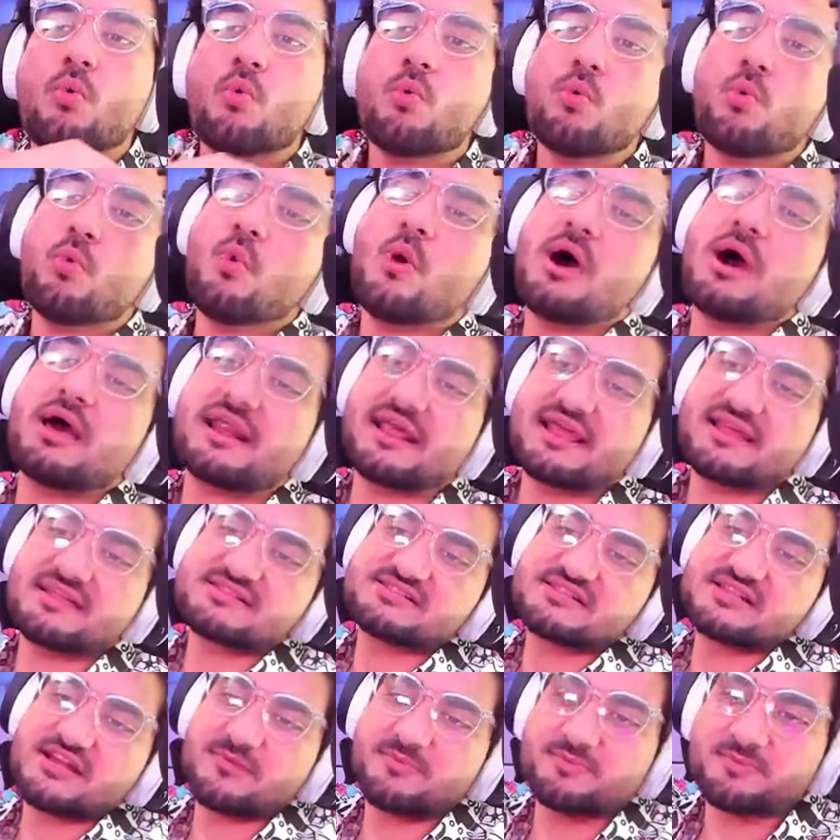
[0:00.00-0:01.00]
What
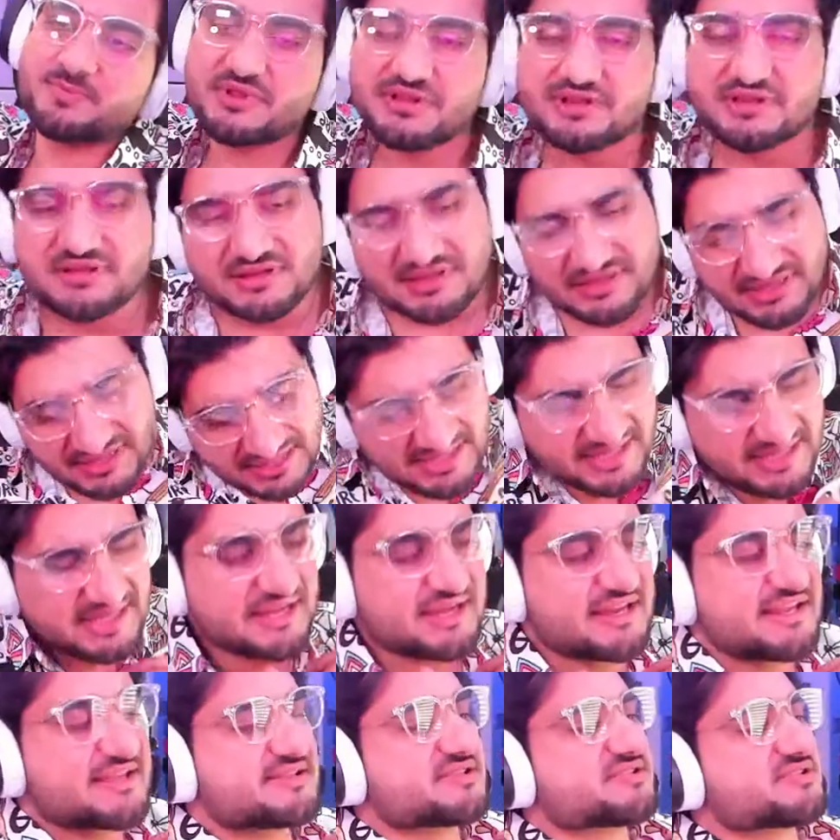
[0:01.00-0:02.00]
is up,
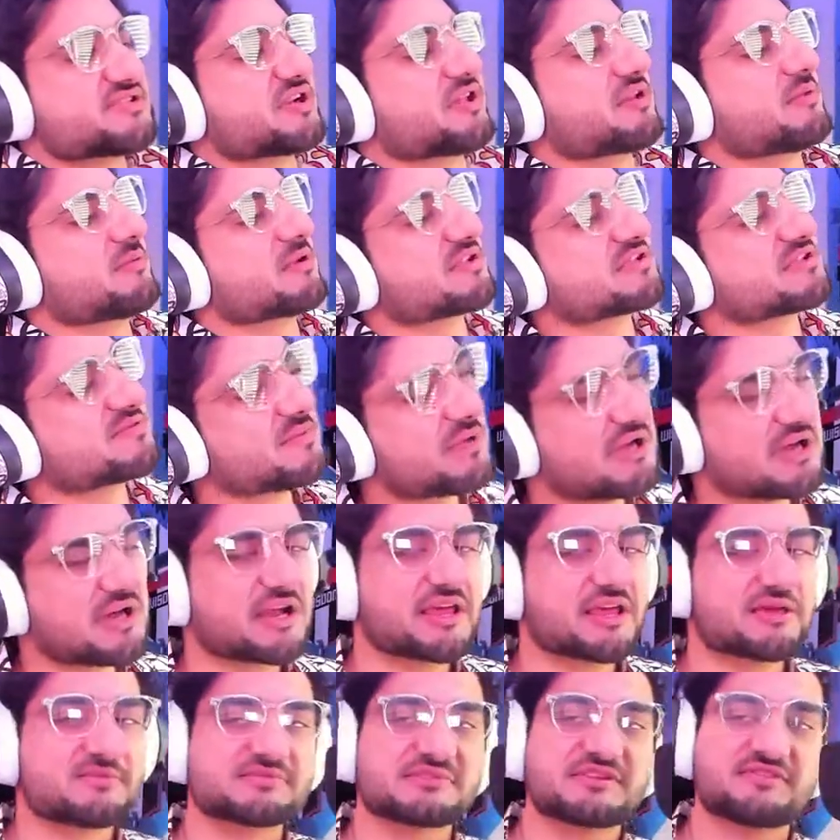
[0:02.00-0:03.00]
ladies and gentlemen? My
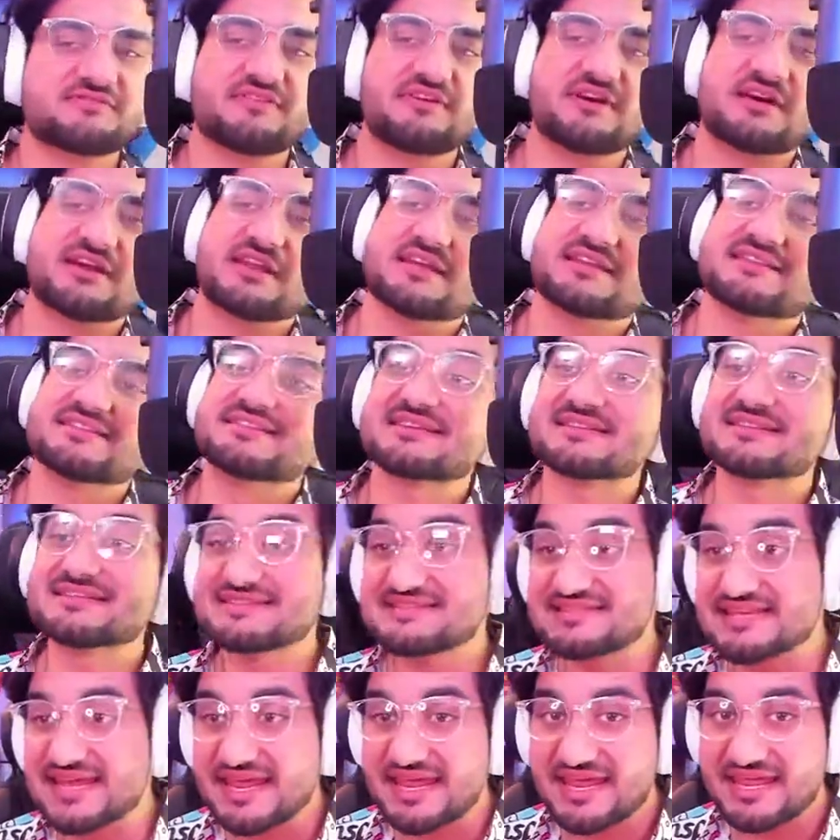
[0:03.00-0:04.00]
name's Afan, and
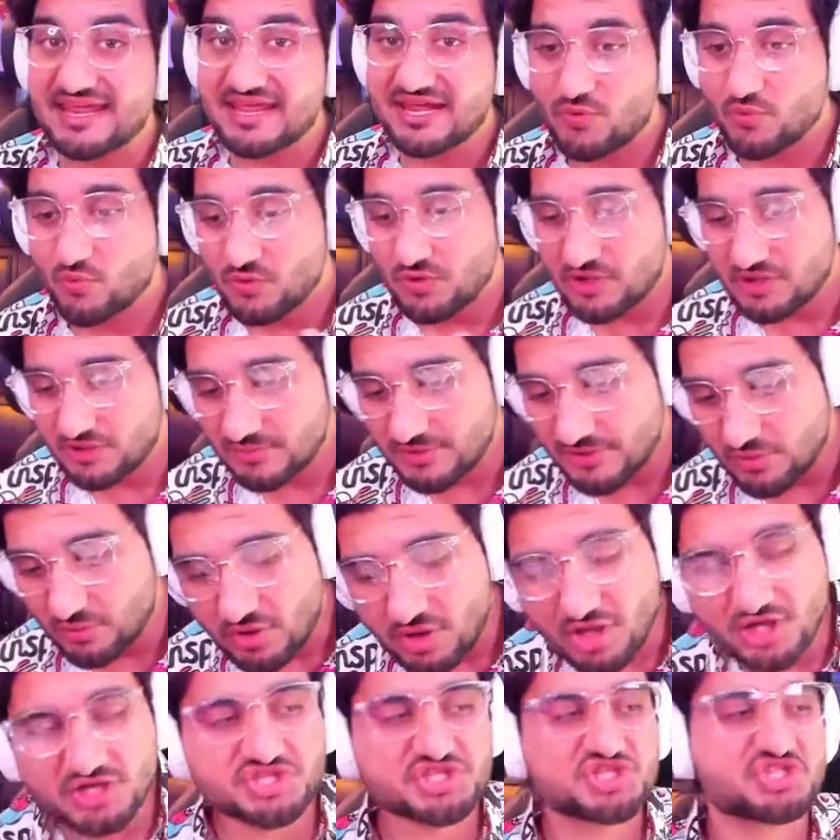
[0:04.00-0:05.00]
today we'll be
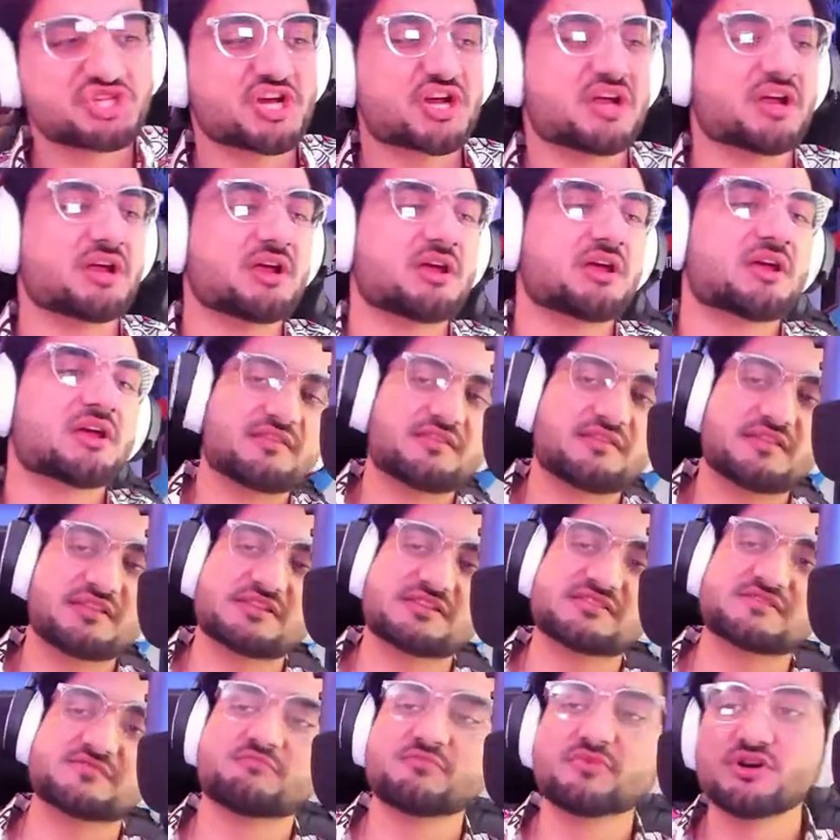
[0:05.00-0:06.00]
watching
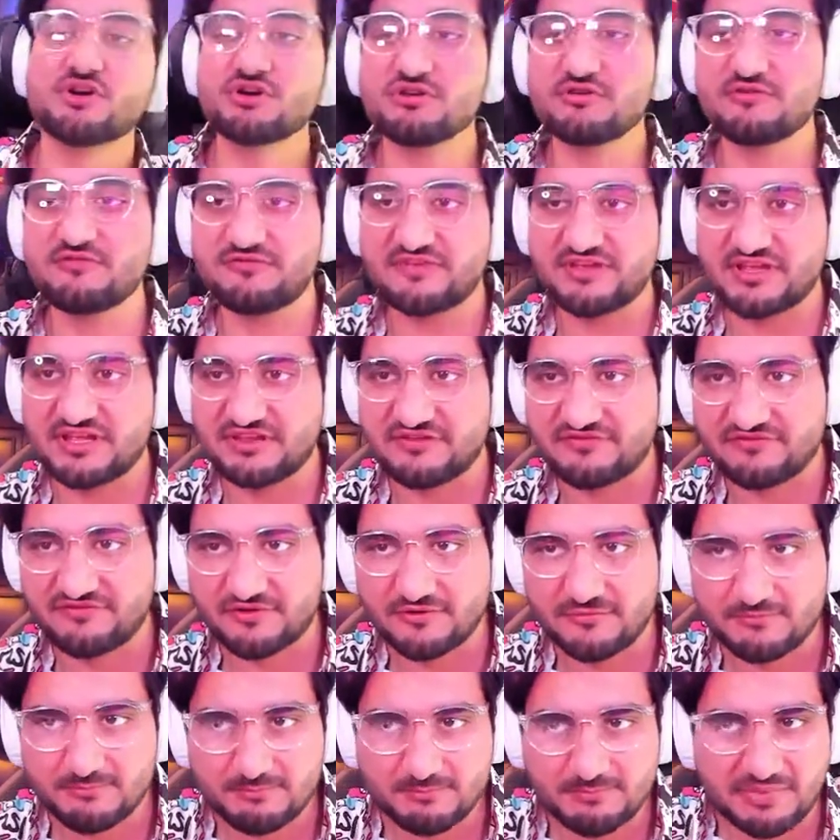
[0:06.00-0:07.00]
this movie
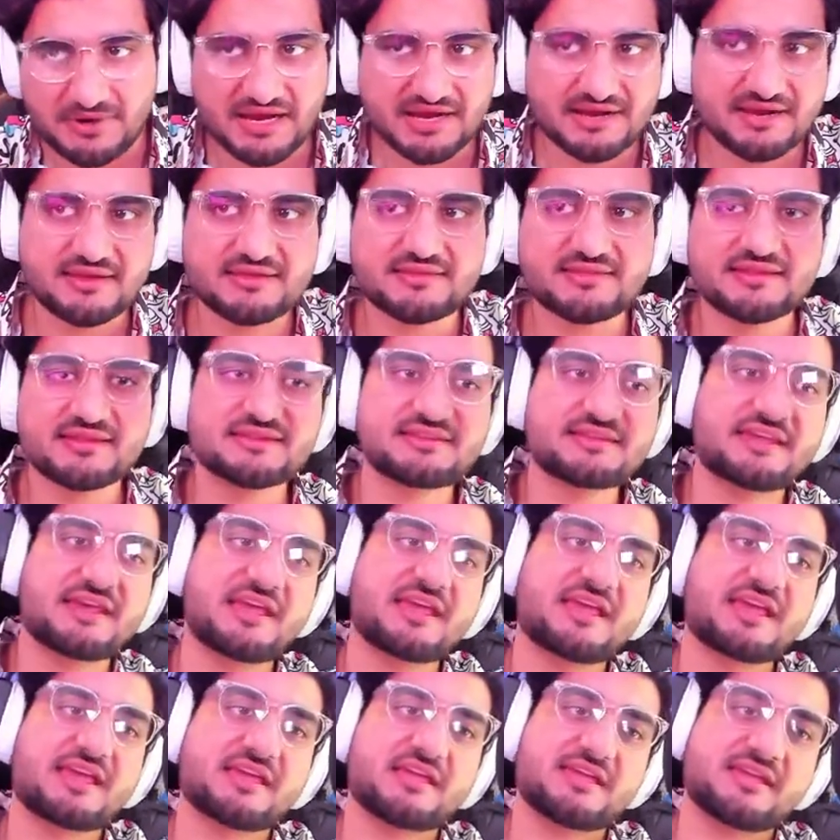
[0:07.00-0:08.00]
from back in the
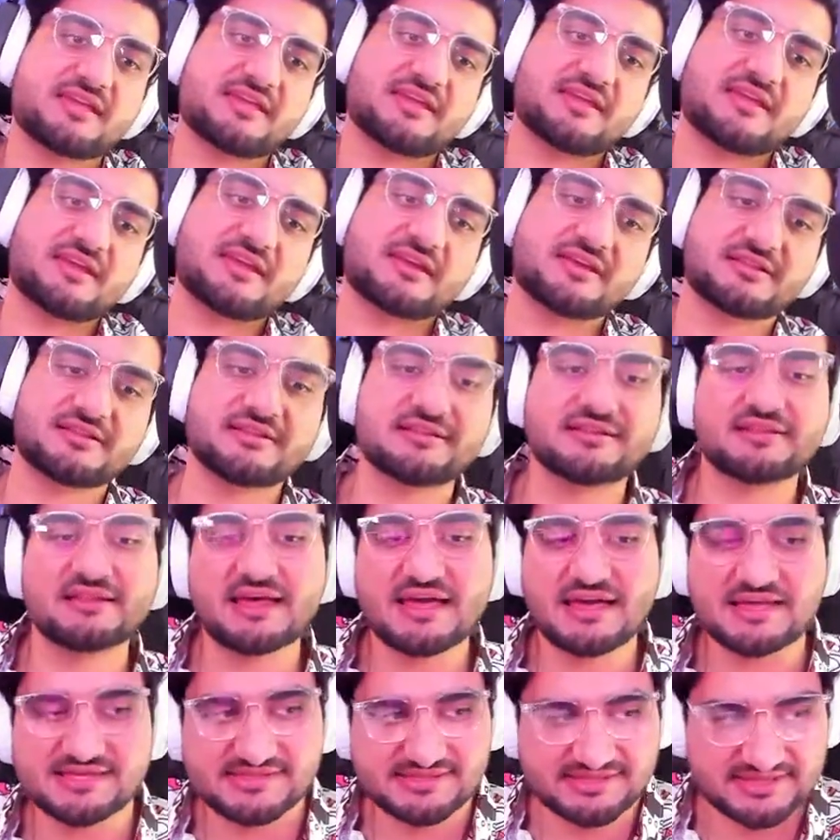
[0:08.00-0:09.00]
day, a
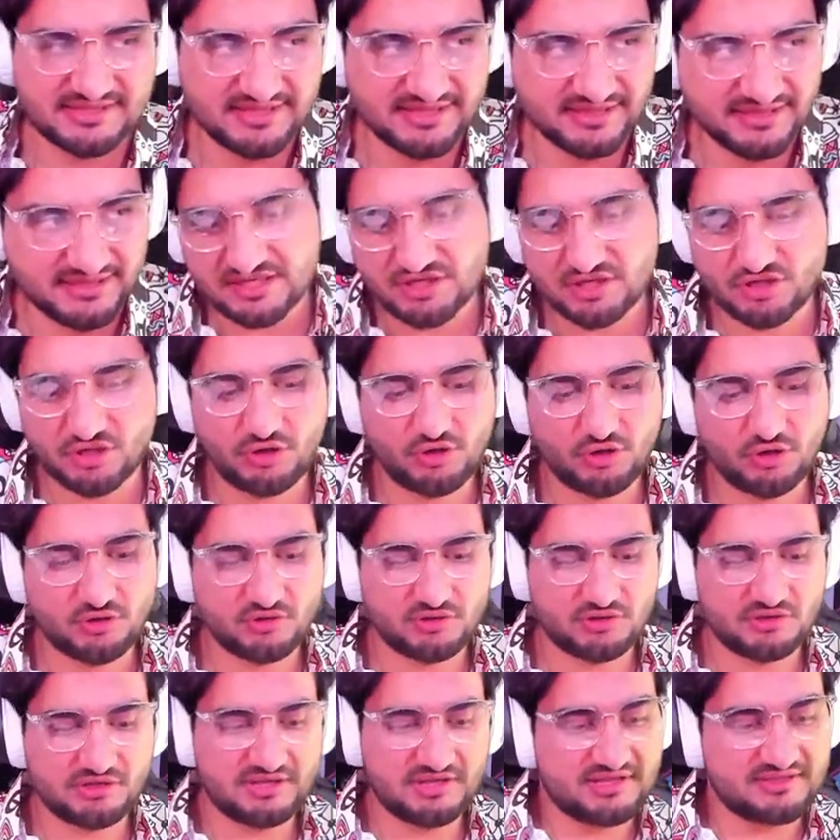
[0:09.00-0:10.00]
classic
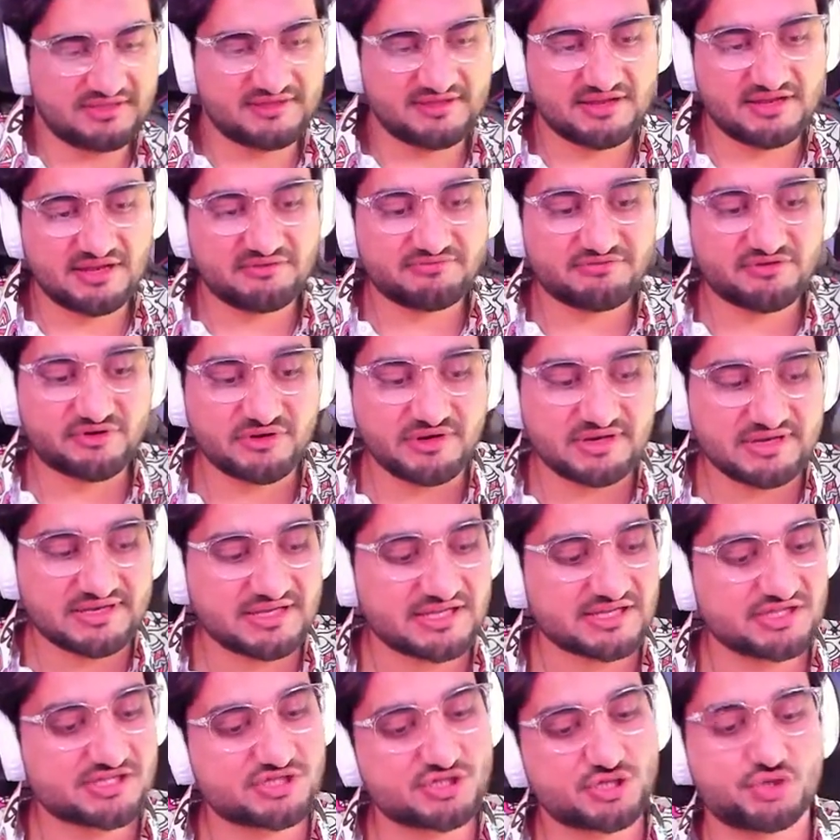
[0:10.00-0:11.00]
called The
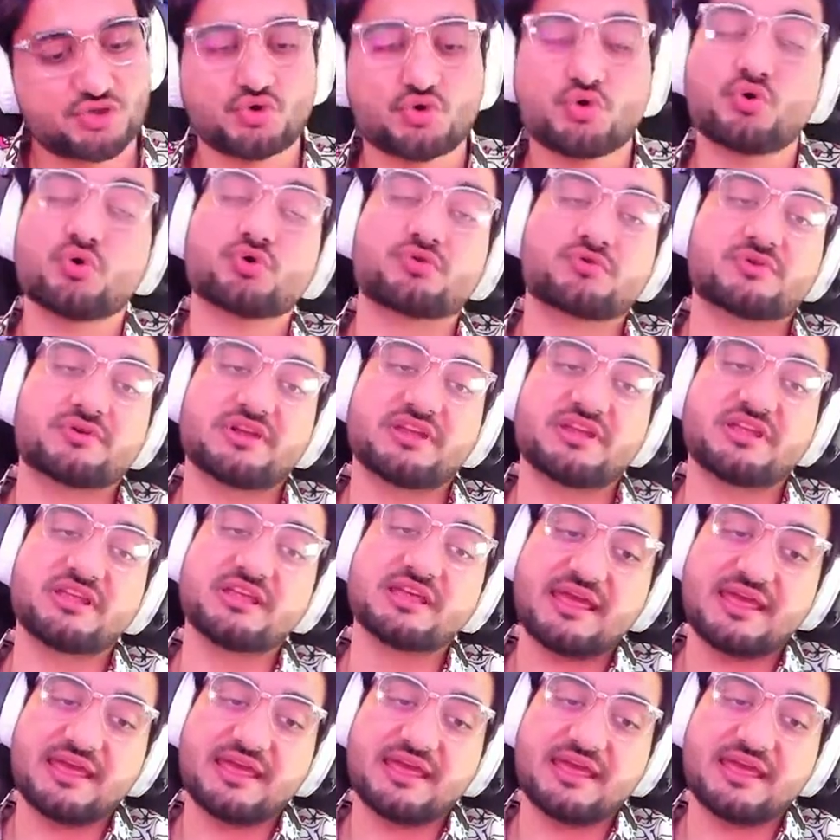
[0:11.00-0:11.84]
NeverEnding Story.